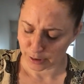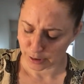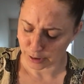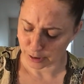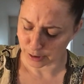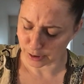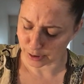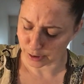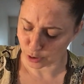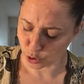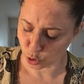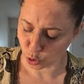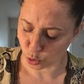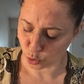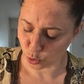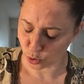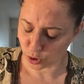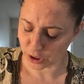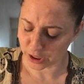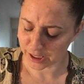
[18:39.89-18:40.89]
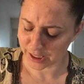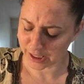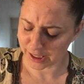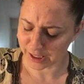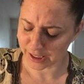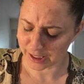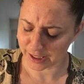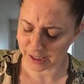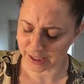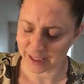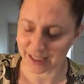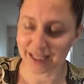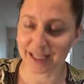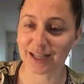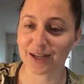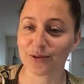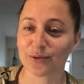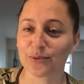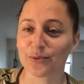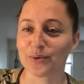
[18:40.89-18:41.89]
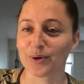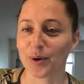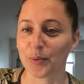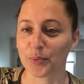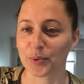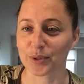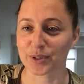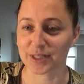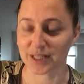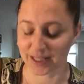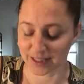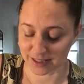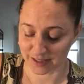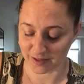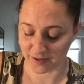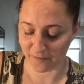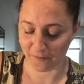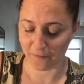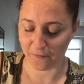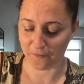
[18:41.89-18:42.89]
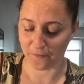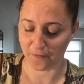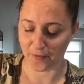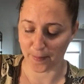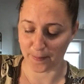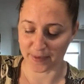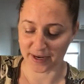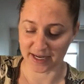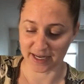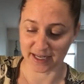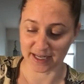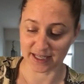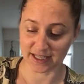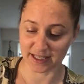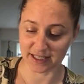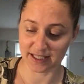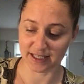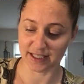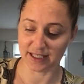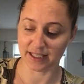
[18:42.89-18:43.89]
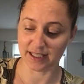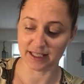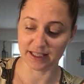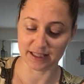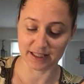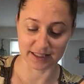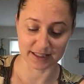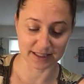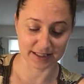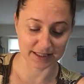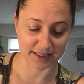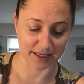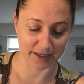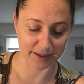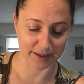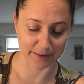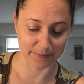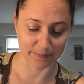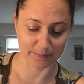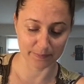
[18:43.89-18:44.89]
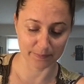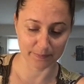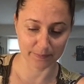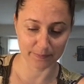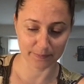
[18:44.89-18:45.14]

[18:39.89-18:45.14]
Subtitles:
The orchid represents the femininity, the same